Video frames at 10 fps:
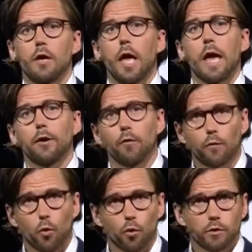And of
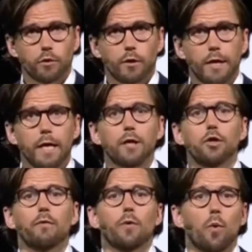course, each
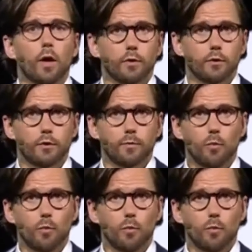of the ones